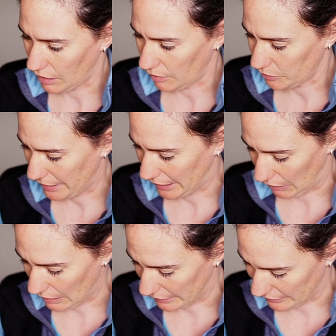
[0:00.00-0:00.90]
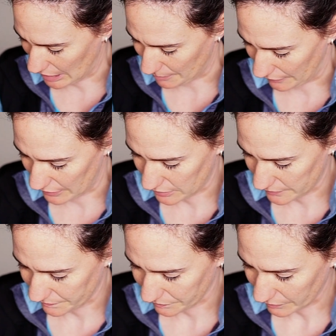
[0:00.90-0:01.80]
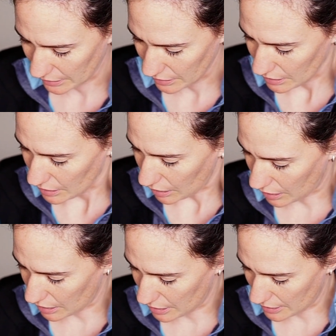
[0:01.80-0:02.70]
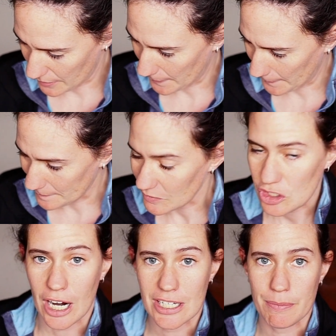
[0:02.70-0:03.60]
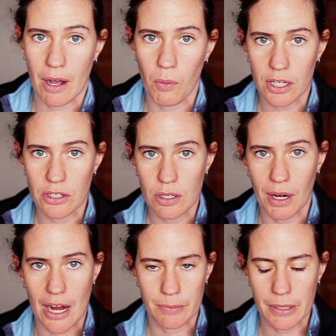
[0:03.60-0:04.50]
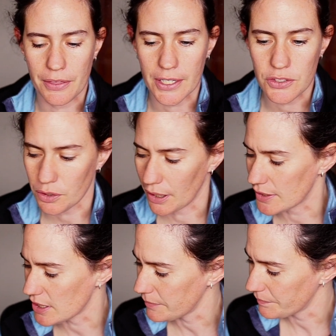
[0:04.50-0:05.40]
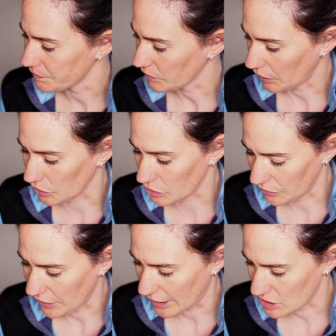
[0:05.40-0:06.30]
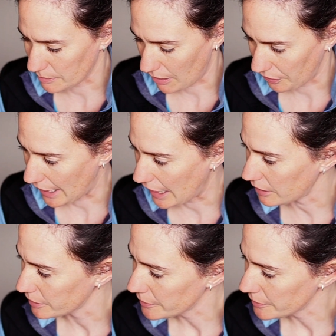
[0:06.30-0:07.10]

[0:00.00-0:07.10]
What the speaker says: spending a lot of time on this. She talks about what do you do when everybody thinks you're crazy. There's a good section about that.